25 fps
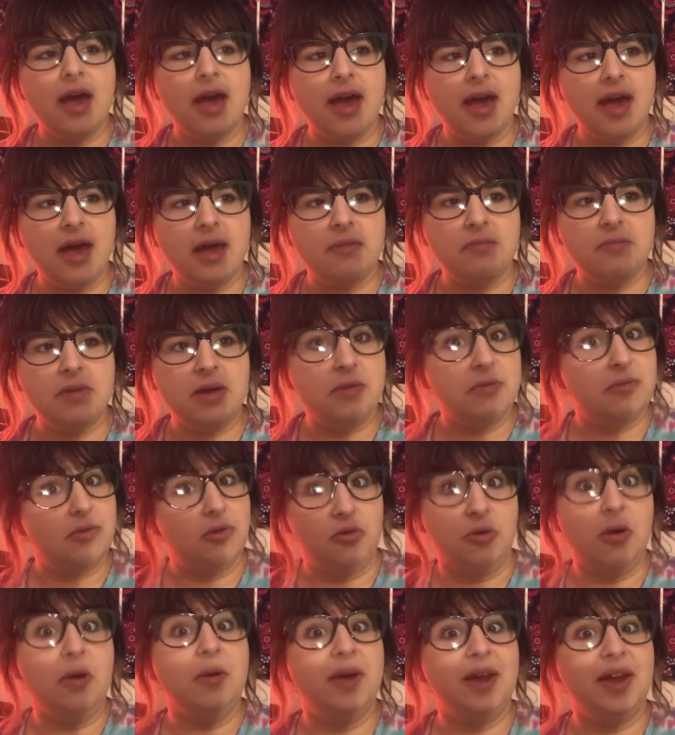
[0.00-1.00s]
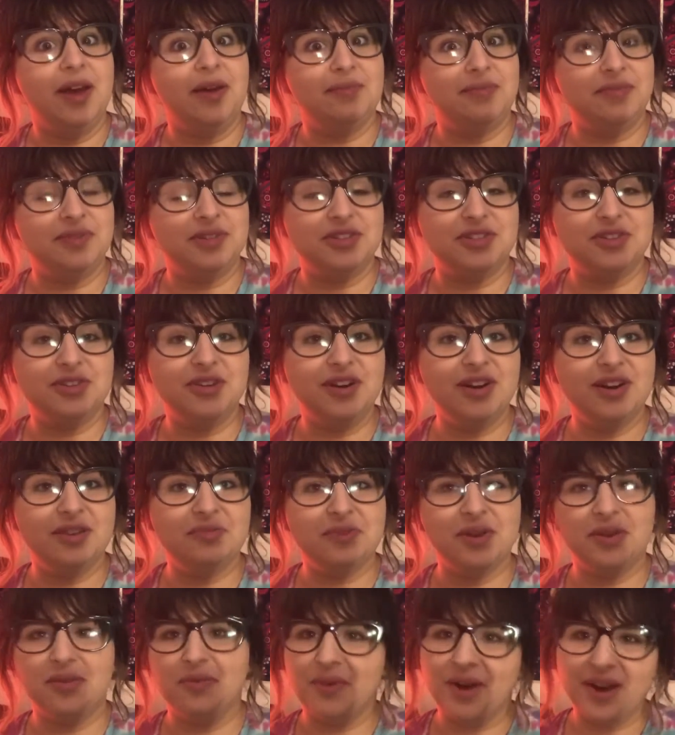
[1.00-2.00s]
And me growing up in Detroit,
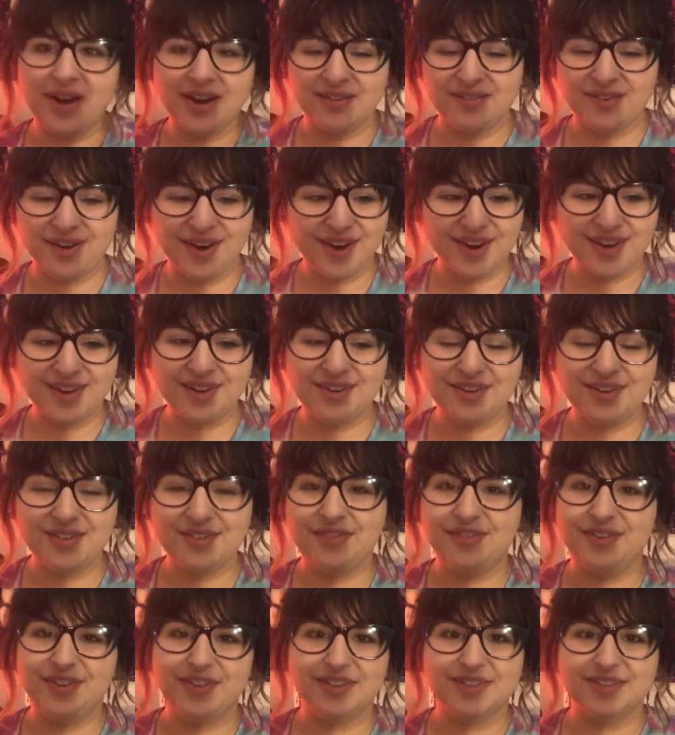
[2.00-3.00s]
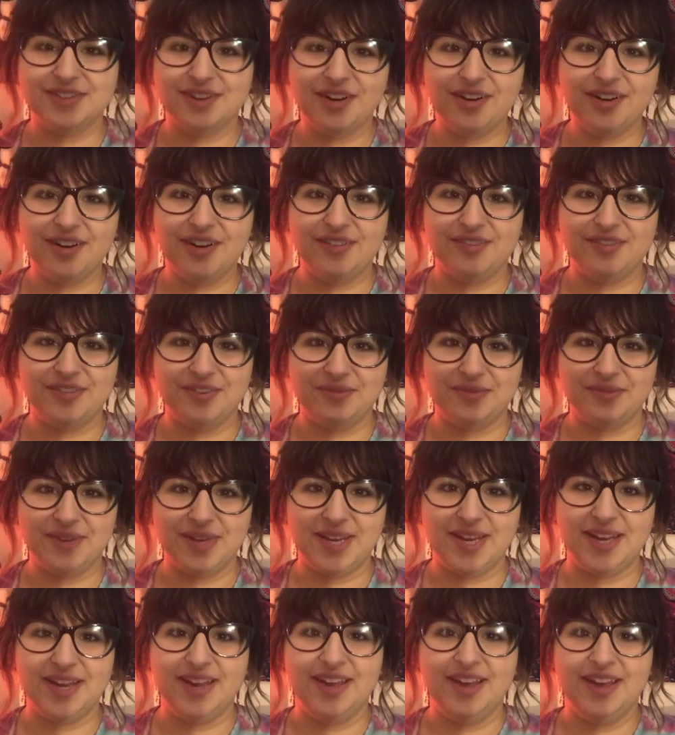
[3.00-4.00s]
I'm like, why are you feeling sorry for
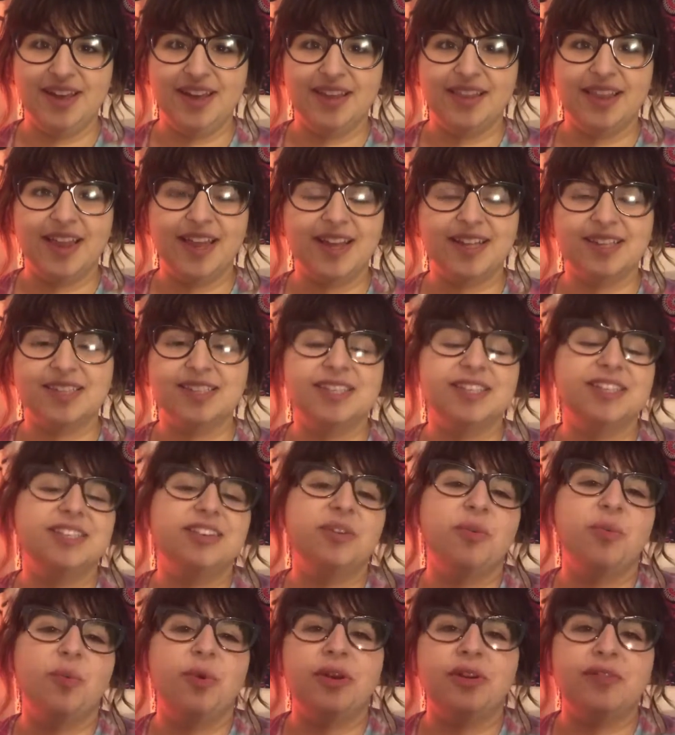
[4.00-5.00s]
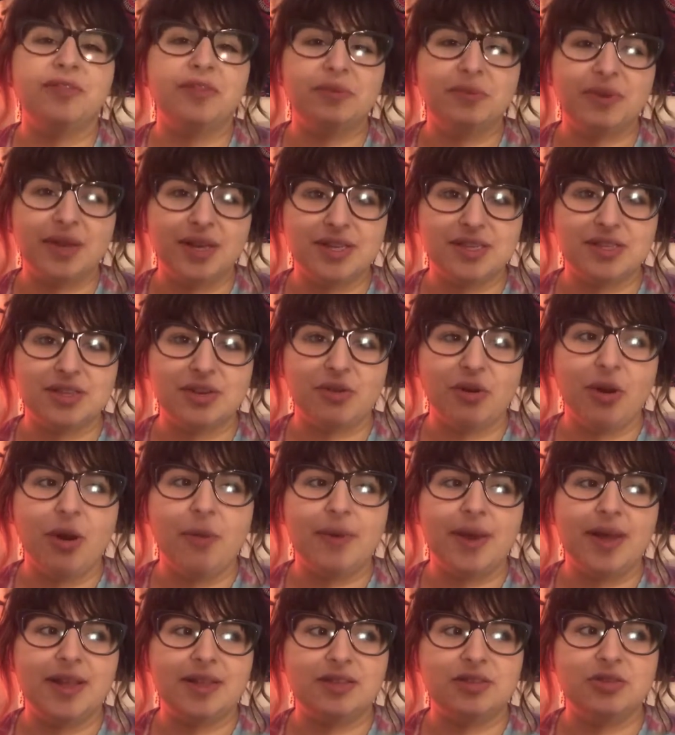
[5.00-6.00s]
me? Like, it's such a wonderful place to grow
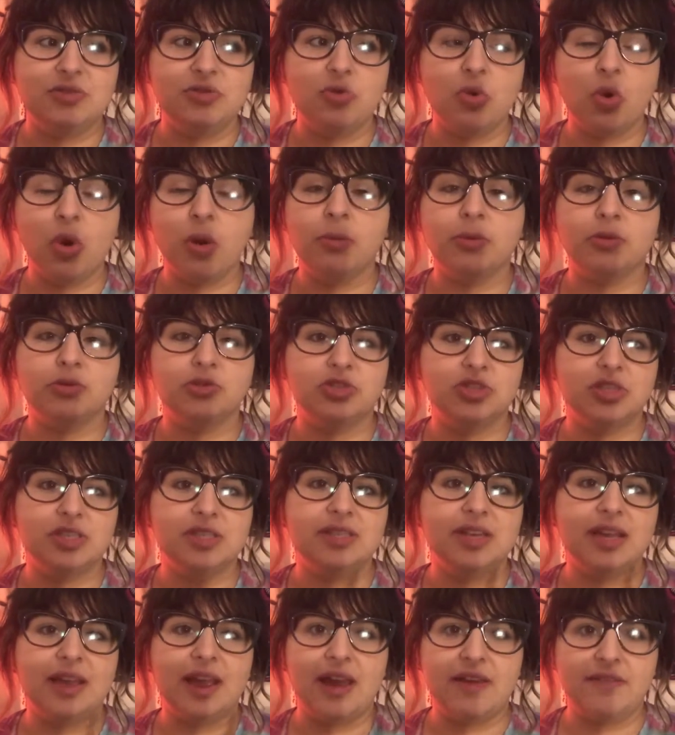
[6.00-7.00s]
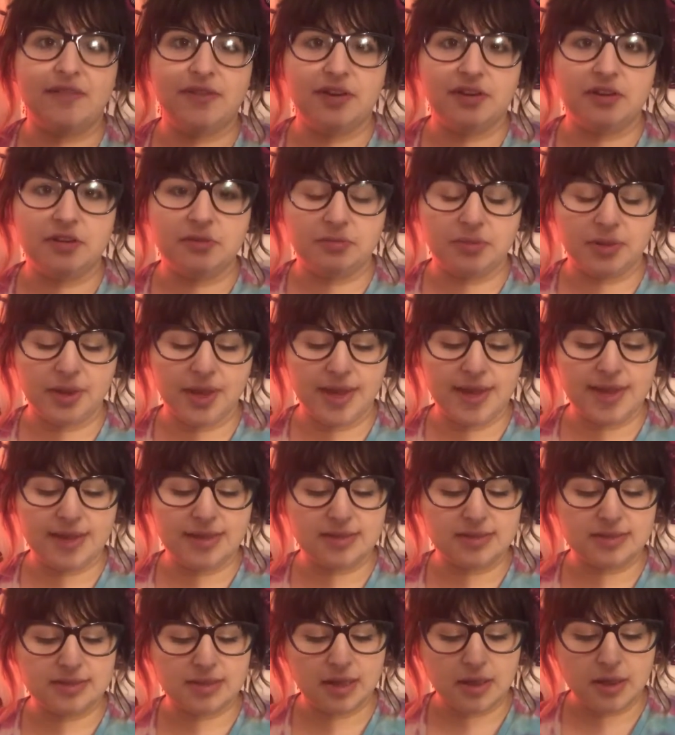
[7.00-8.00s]
up. It's normal, just like every other
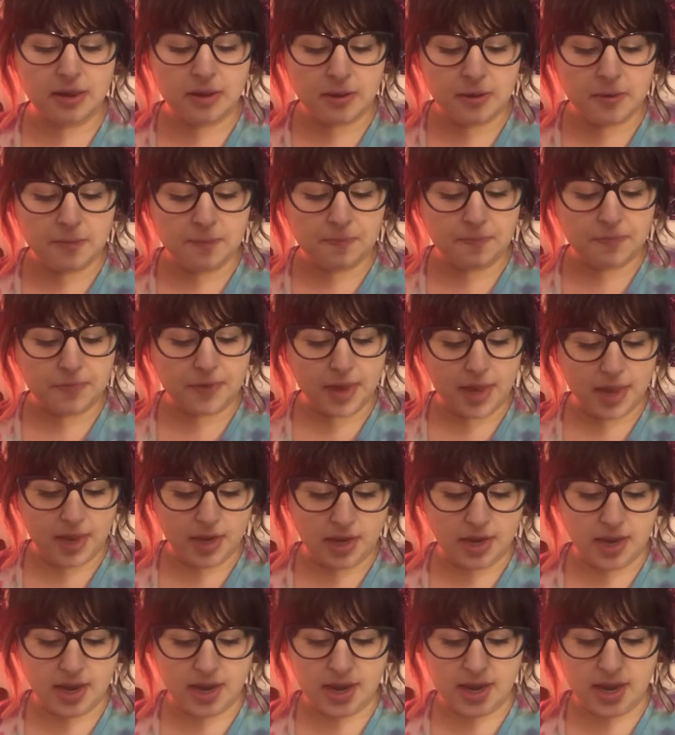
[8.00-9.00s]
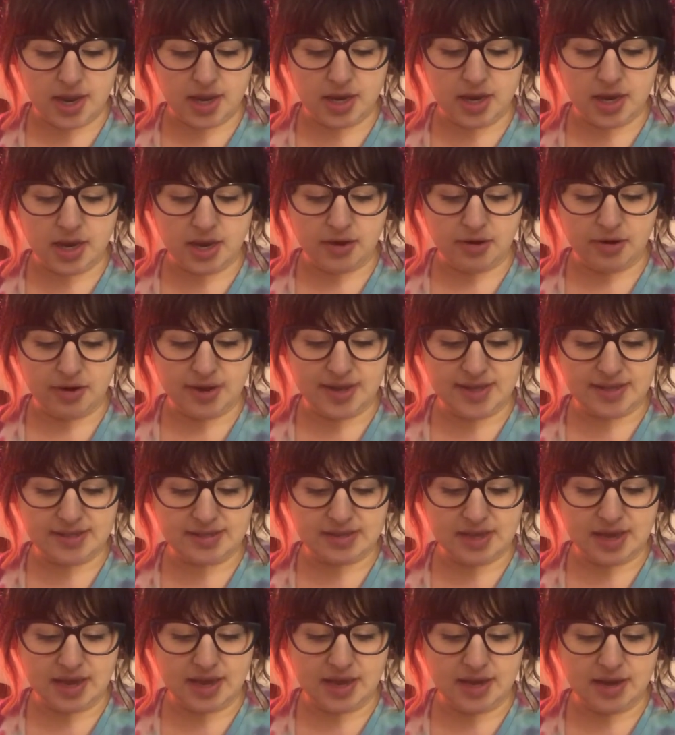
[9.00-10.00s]
place. And in here, he
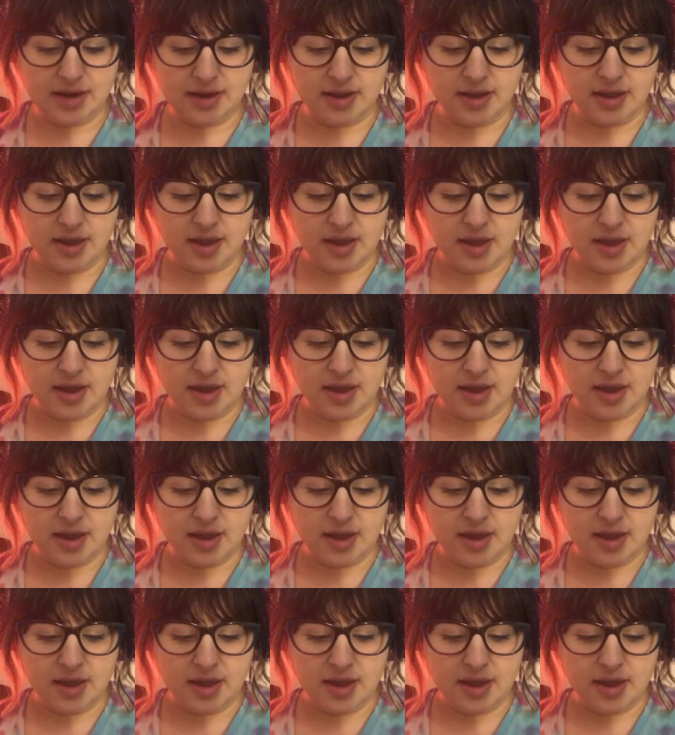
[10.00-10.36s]
said